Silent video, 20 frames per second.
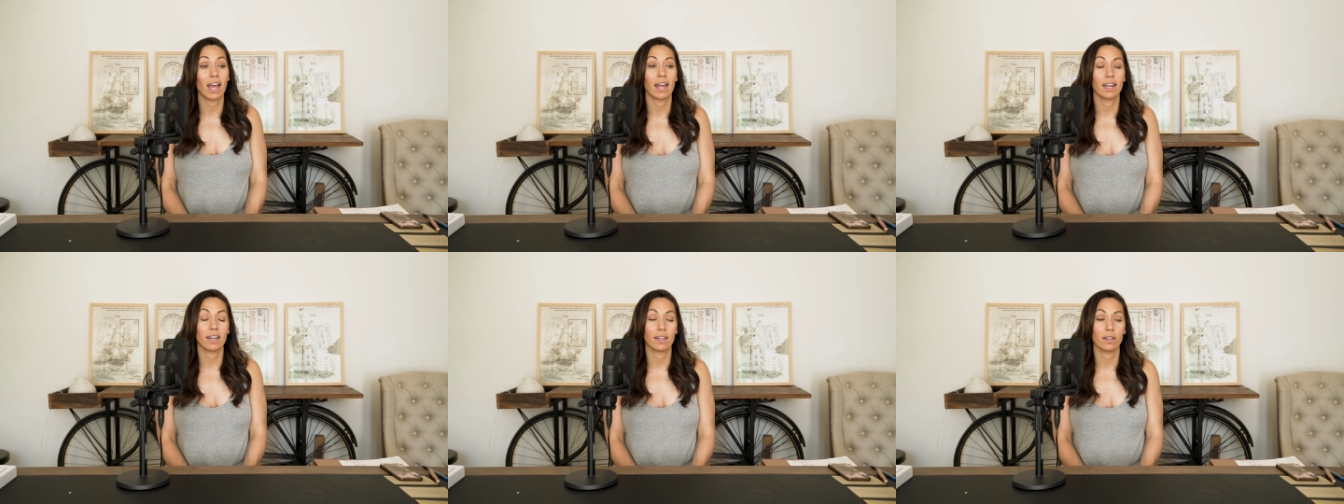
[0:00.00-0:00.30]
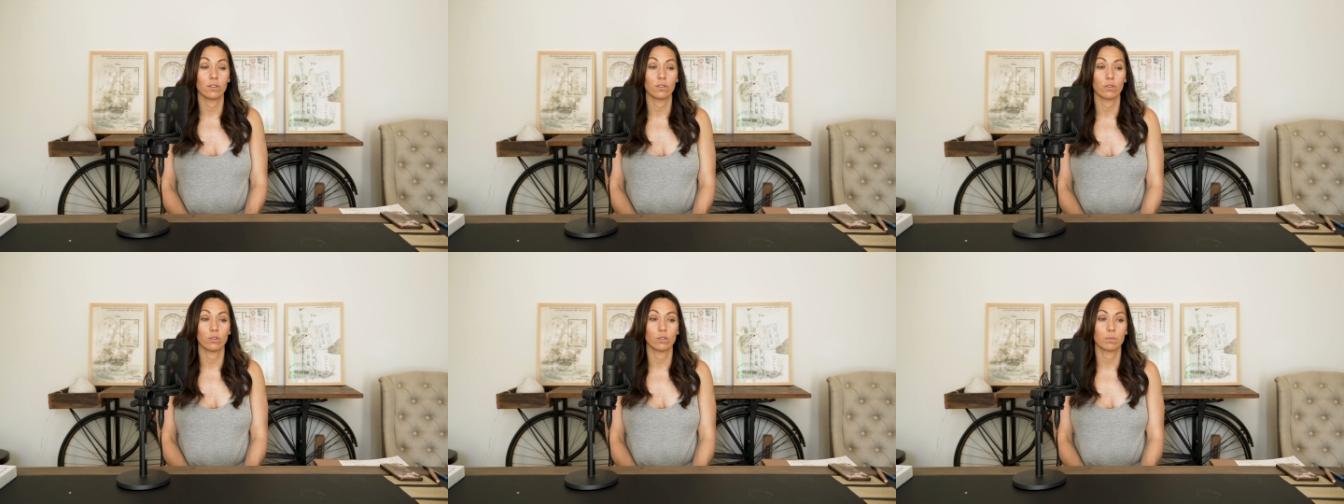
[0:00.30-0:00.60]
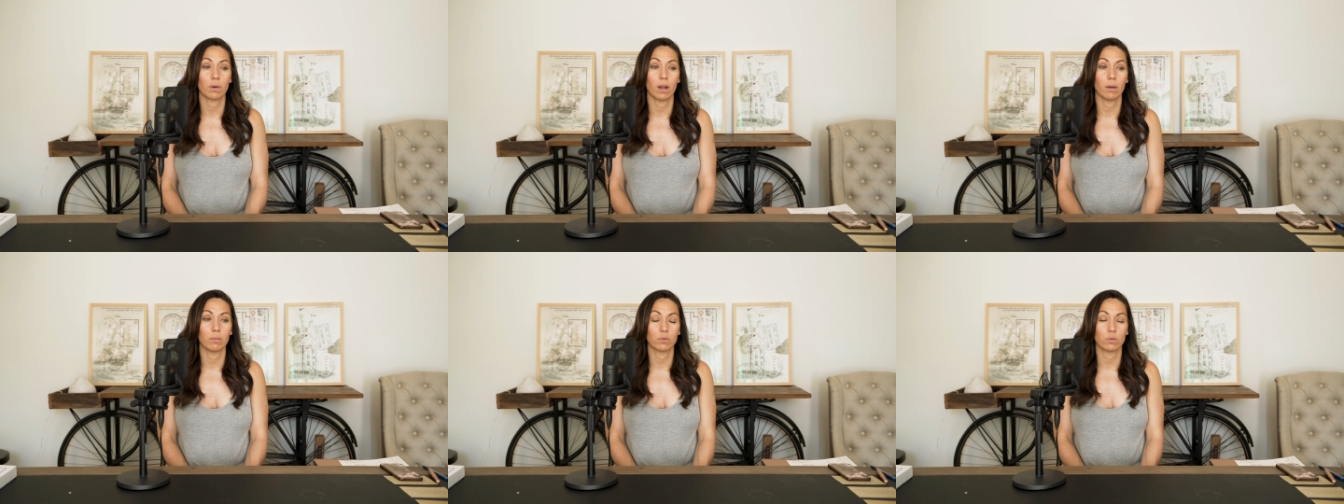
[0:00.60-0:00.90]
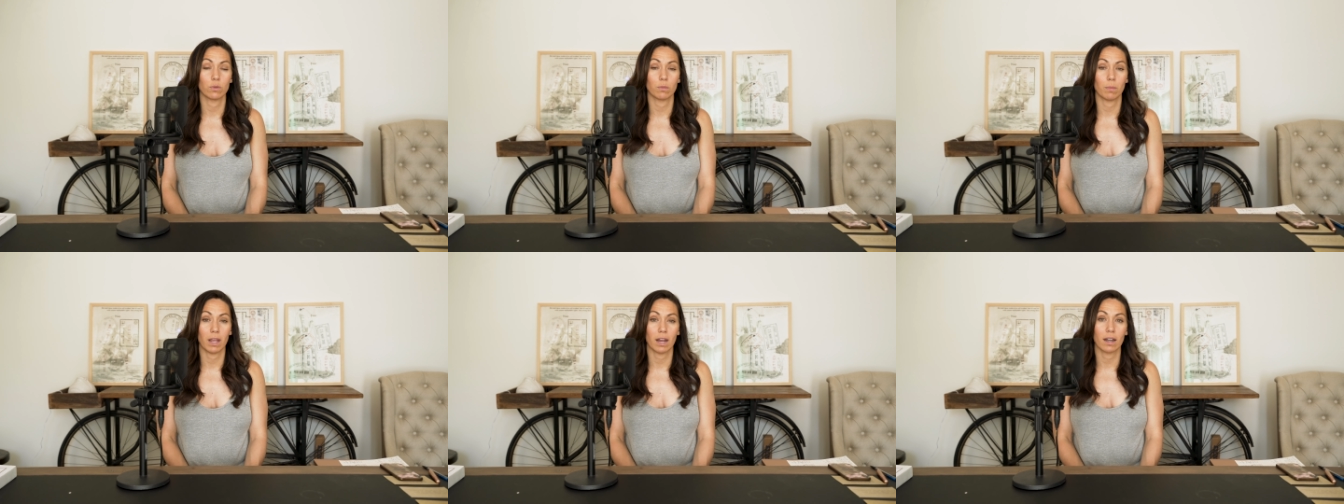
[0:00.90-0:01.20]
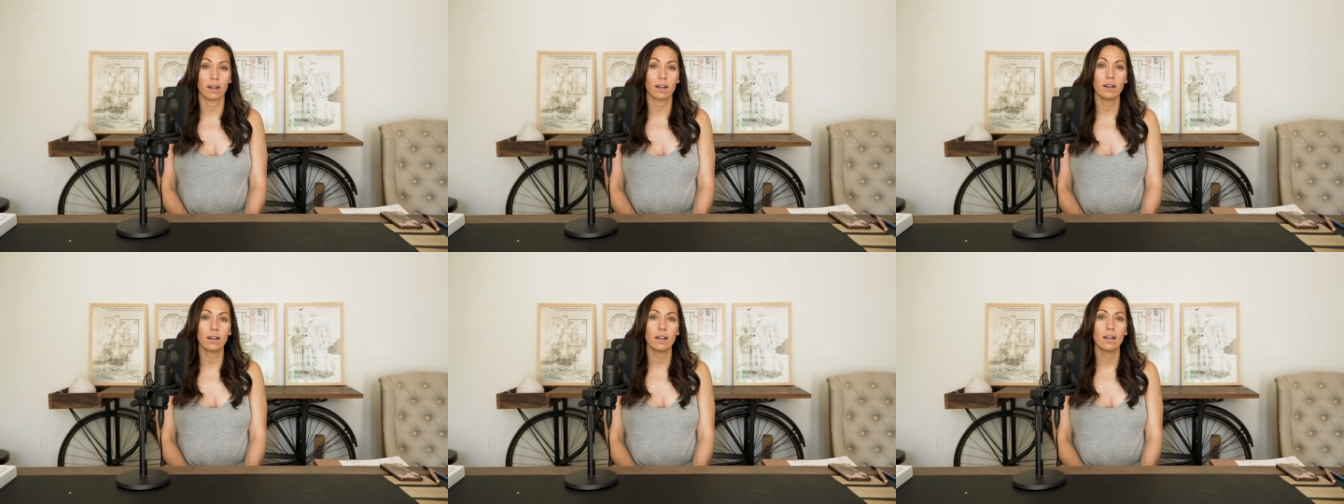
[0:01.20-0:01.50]
had any of those problems with
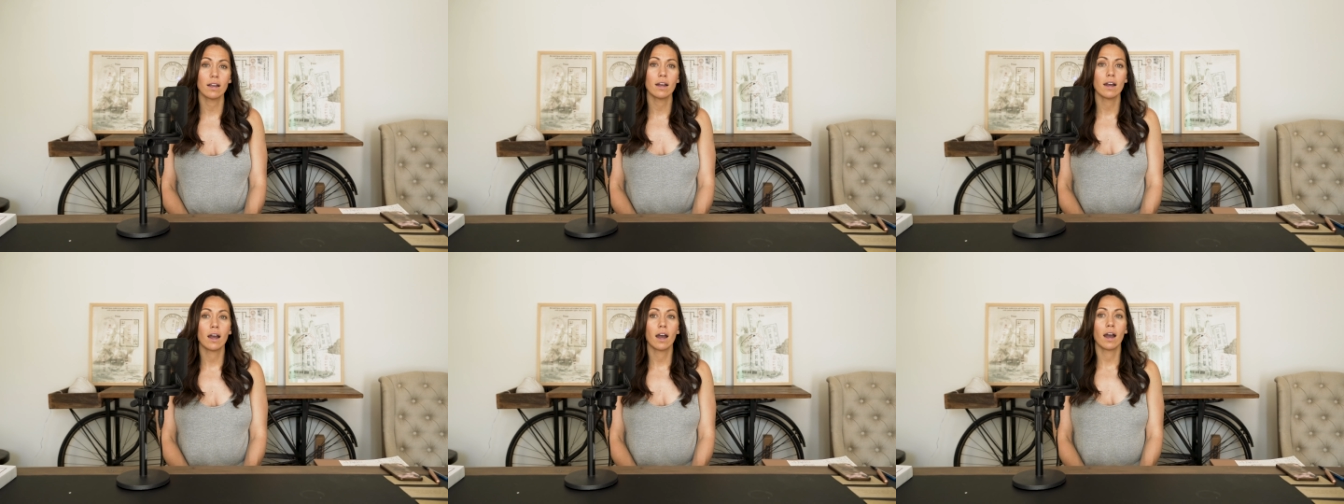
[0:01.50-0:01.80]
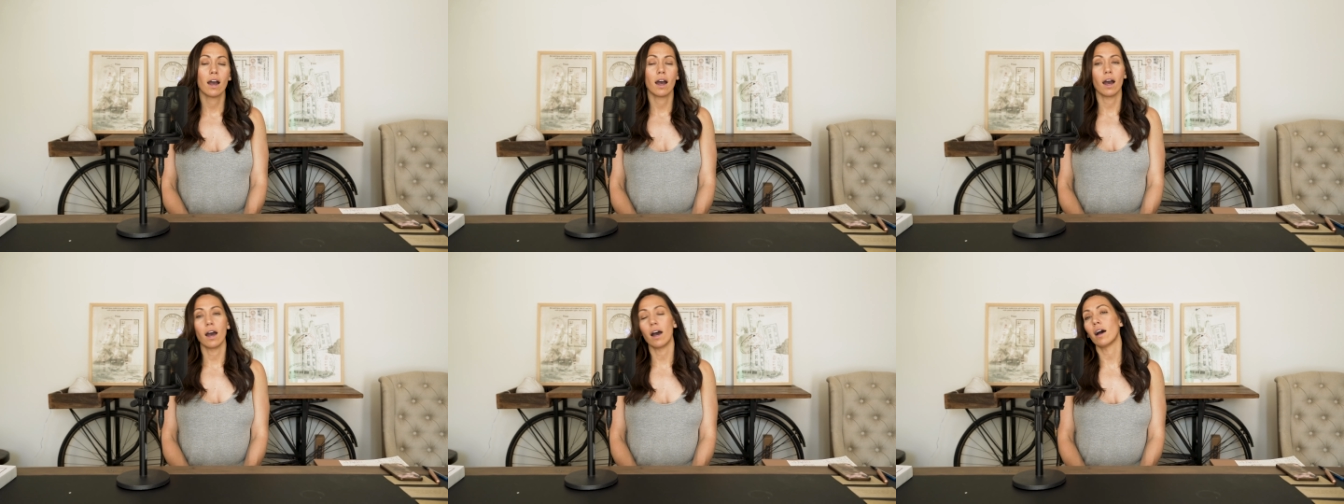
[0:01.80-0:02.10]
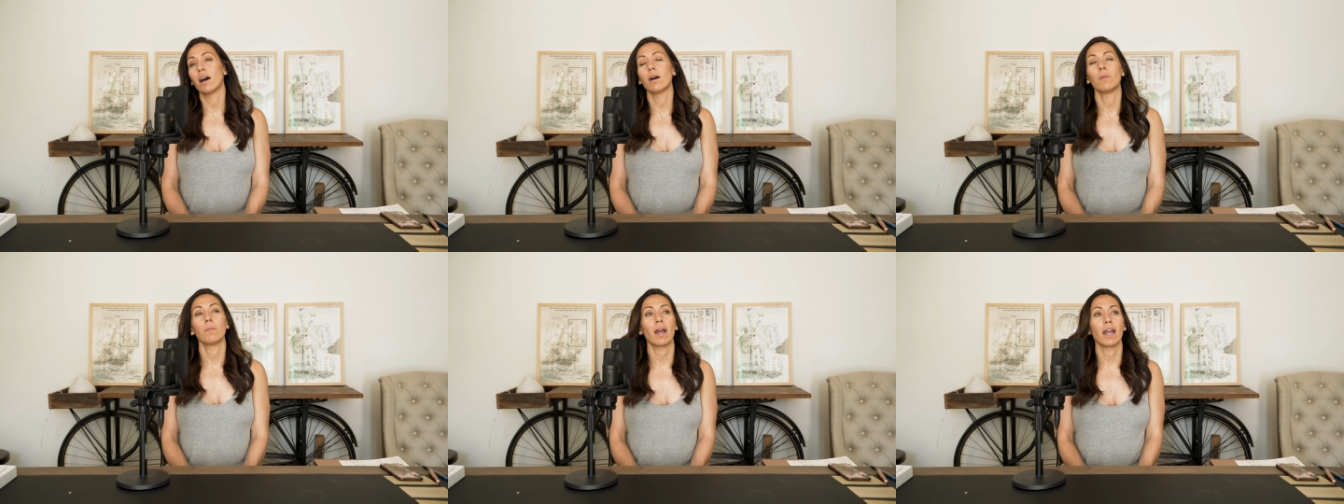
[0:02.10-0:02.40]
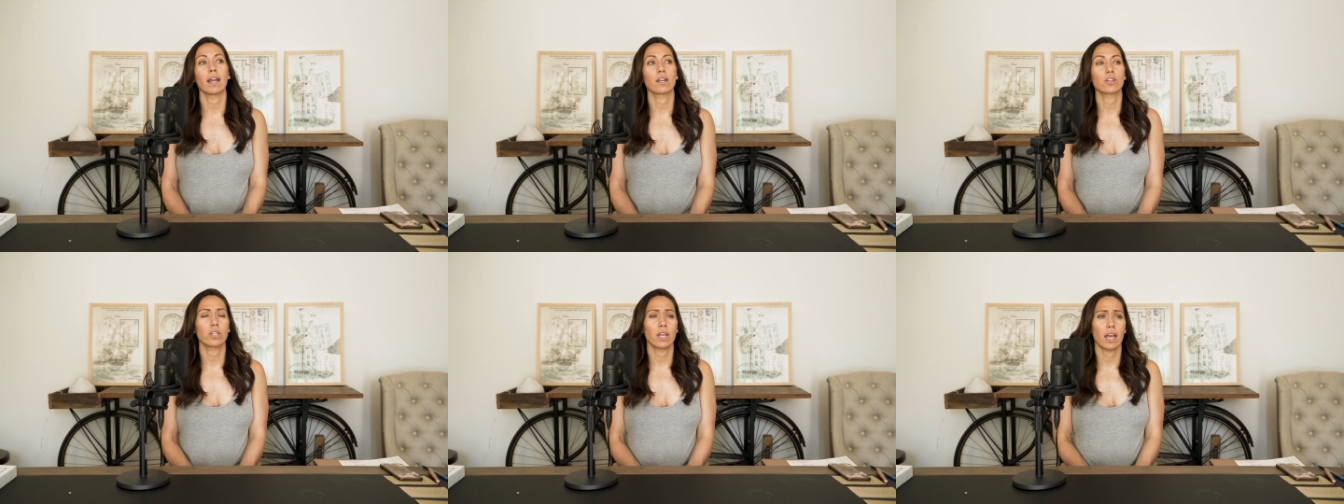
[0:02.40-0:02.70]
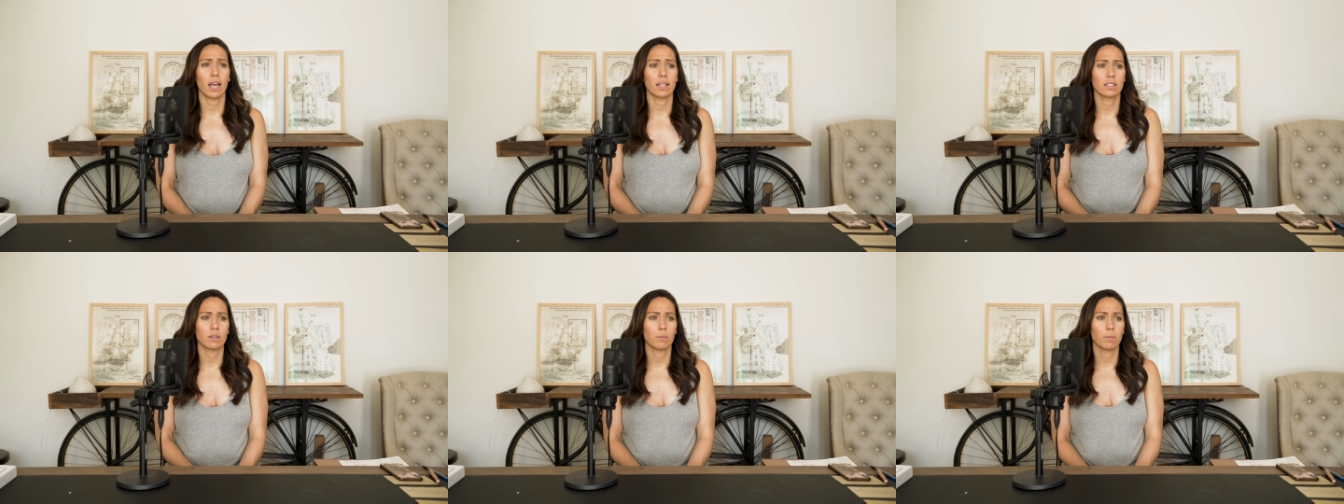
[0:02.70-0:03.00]
Banner. Um, I actually
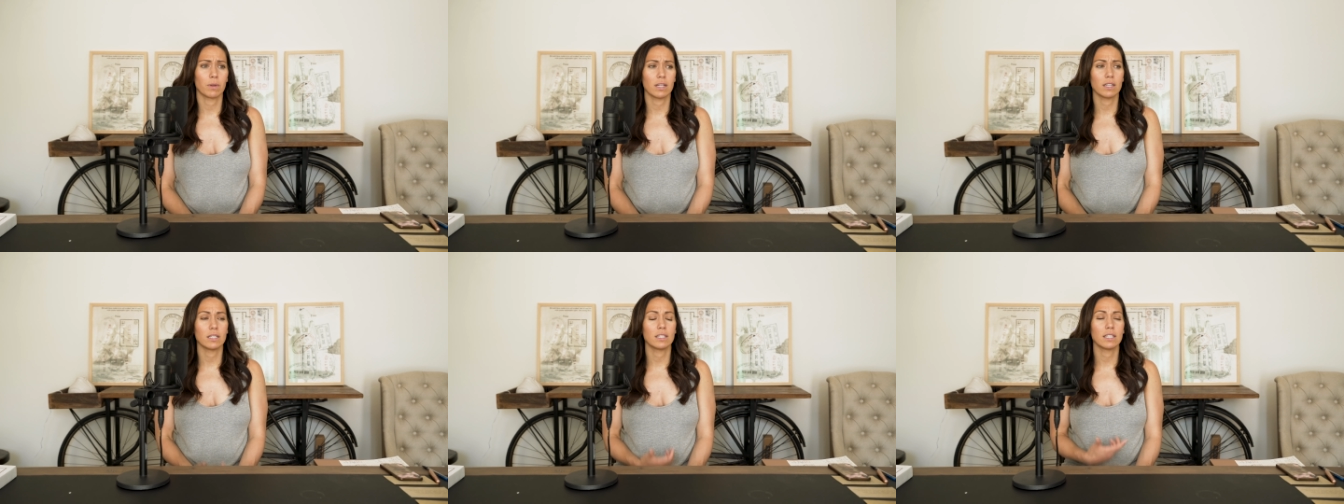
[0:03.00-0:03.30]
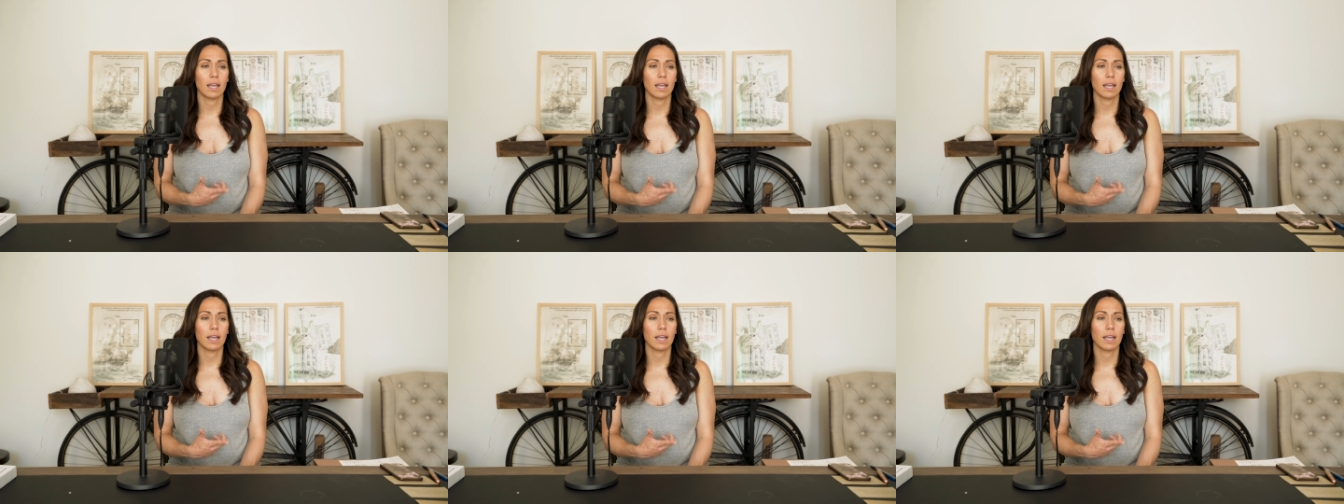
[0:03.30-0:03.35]
had somebody